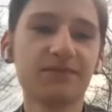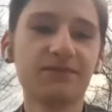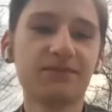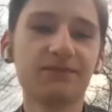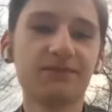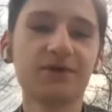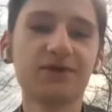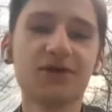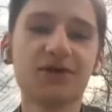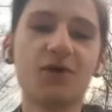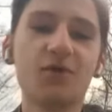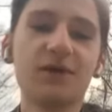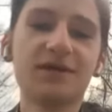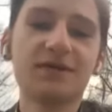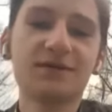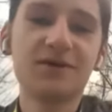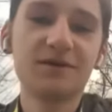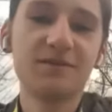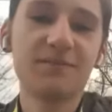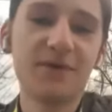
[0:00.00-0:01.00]
there's
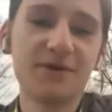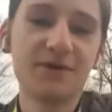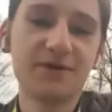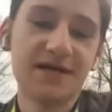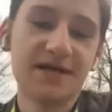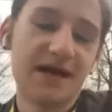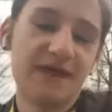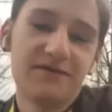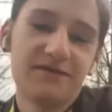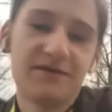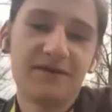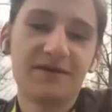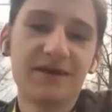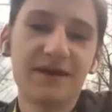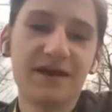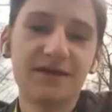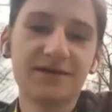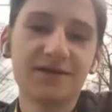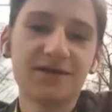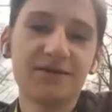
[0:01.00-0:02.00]
always good parts to
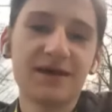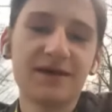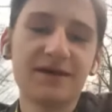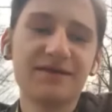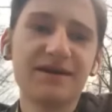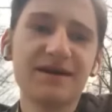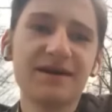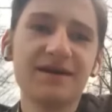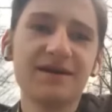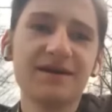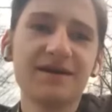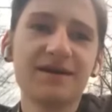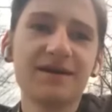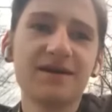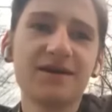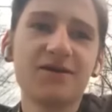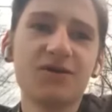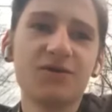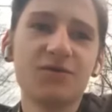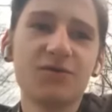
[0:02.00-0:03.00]
everything. So I think
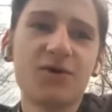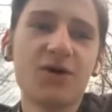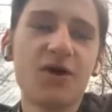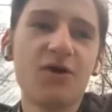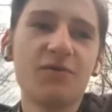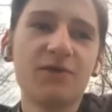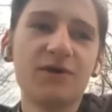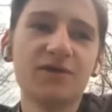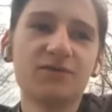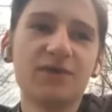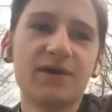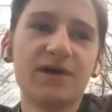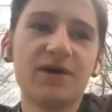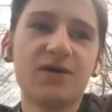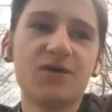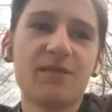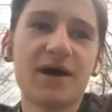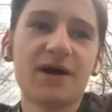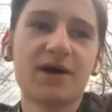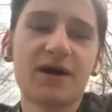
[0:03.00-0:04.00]
good will always win,
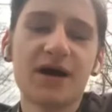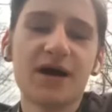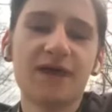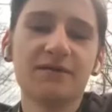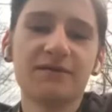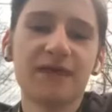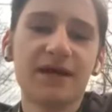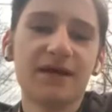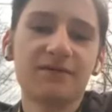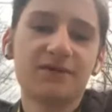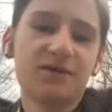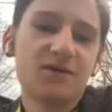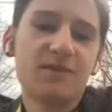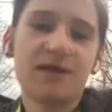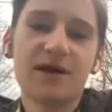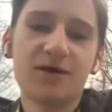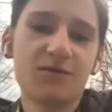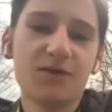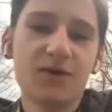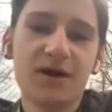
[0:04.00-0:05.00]
no matter how, like no
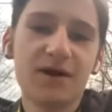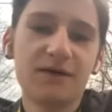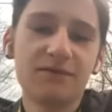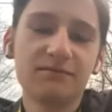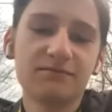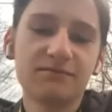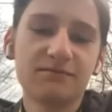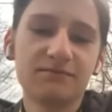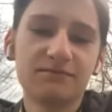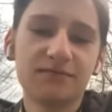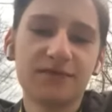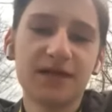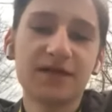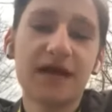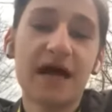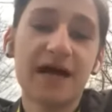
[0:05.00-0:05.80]
matter what the